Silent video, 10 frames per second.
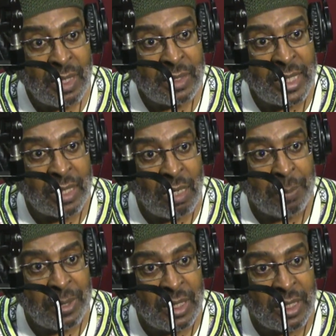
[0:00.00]
that
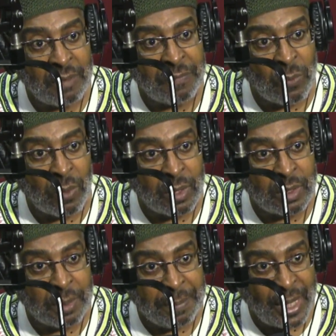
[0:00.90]
company can afford
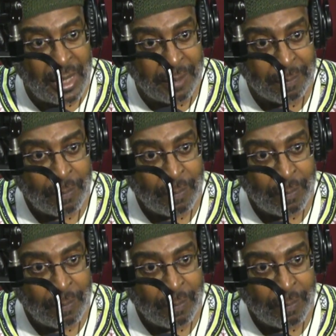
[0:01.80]
to pay.